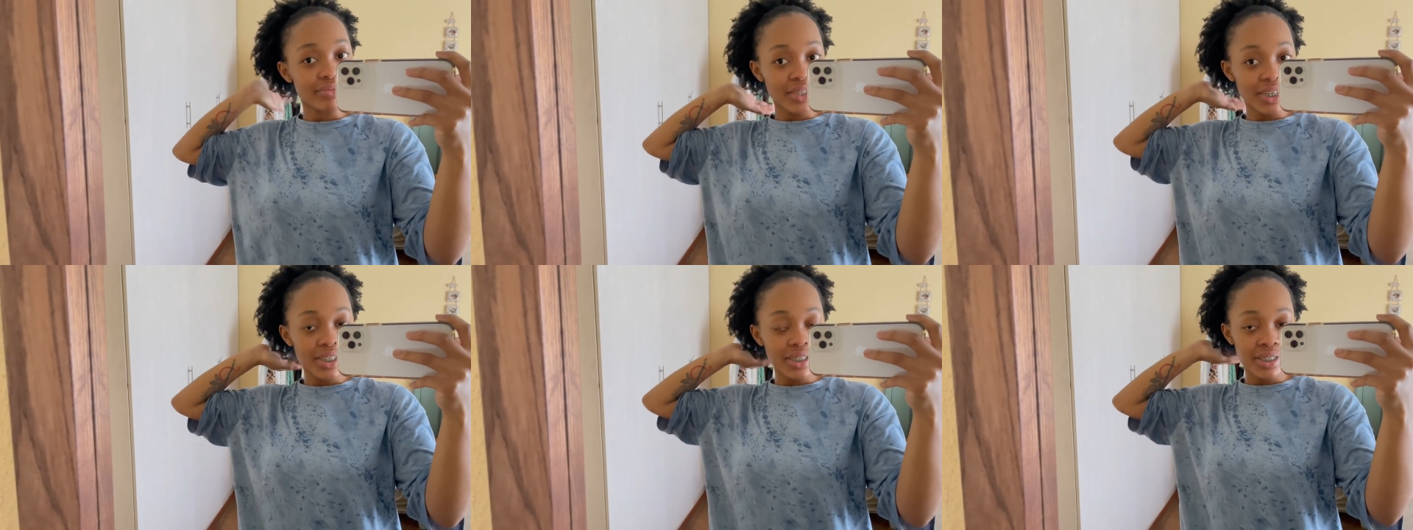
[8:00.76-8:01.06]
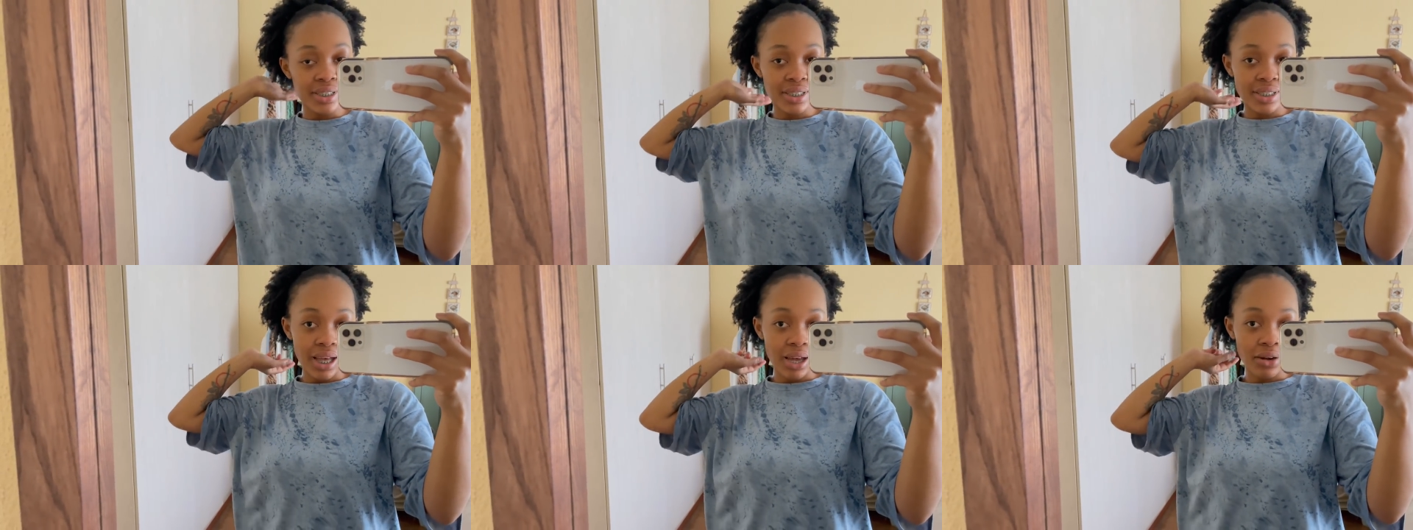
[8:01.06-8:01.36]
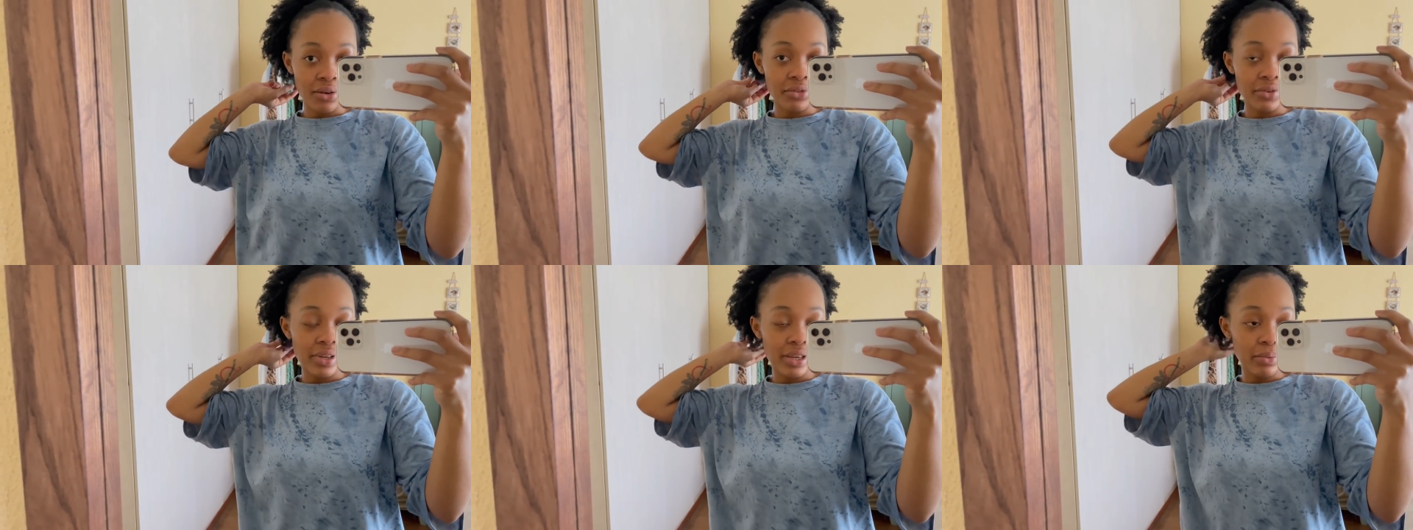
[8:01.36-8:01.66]
Cause I
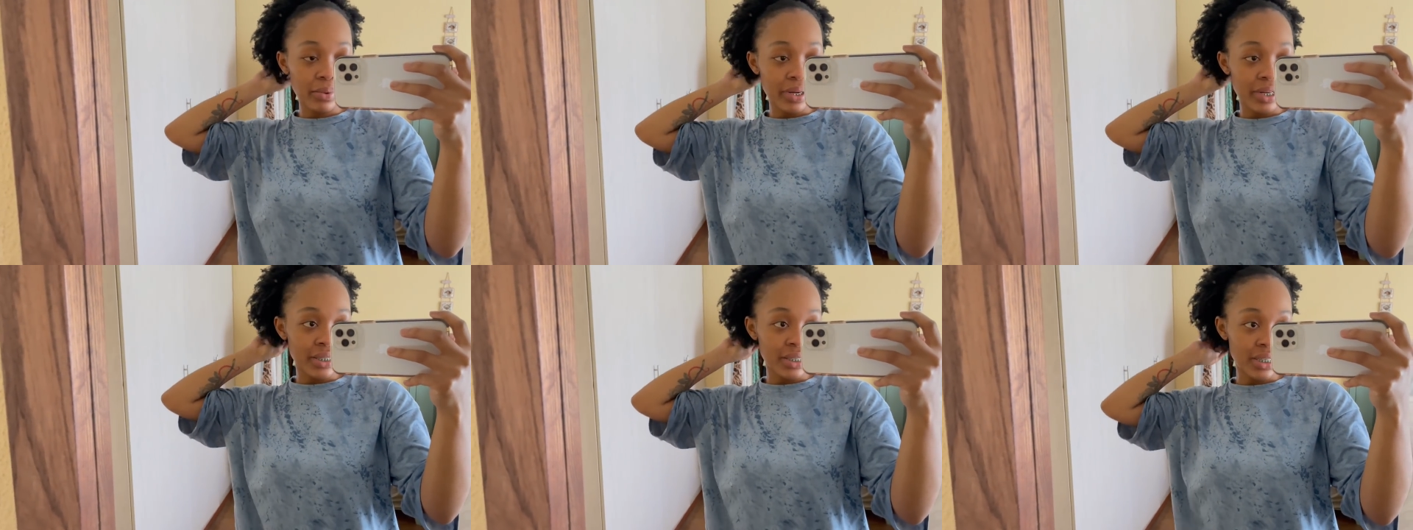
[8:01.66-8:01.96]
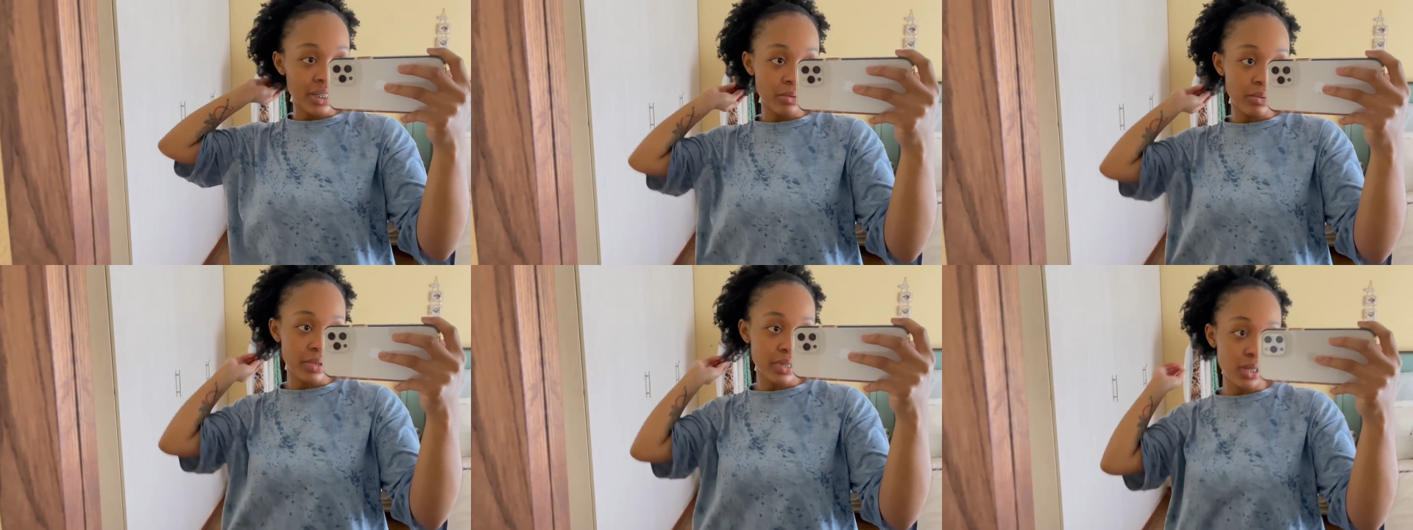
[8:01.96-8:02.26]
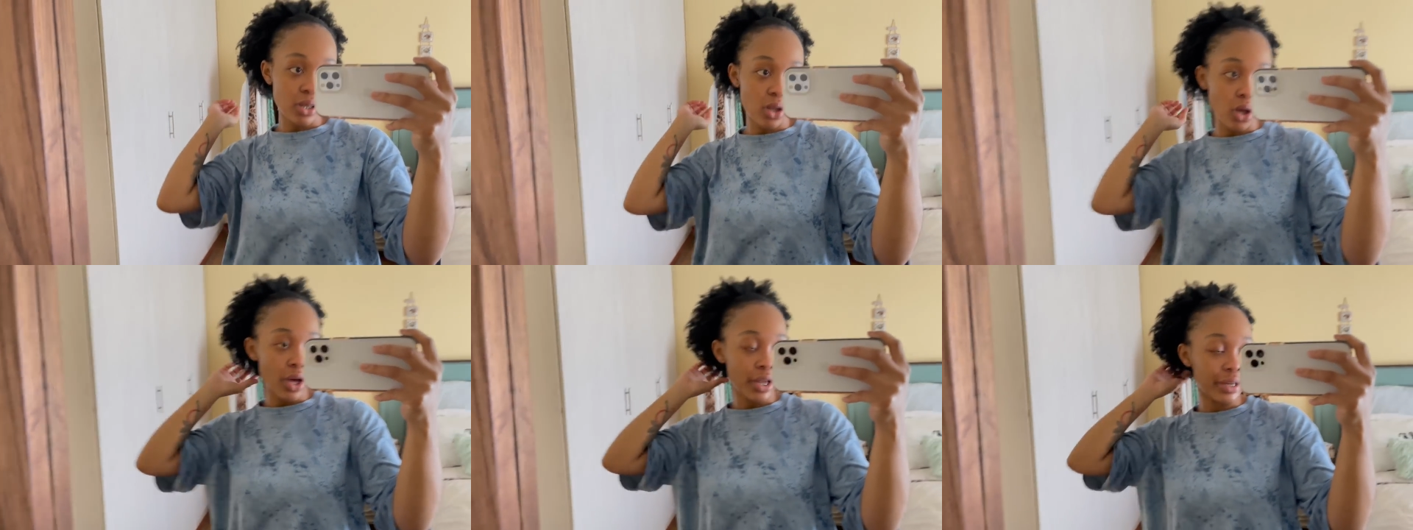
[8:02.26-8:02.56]
don't really want to deal with
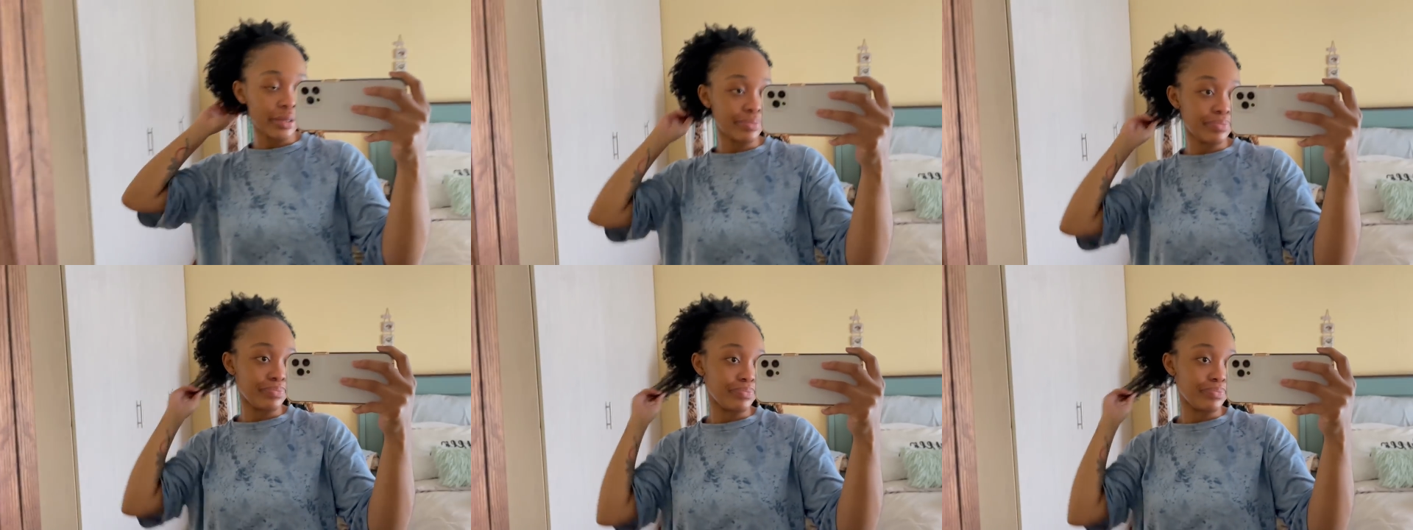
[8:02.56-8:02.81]
a lot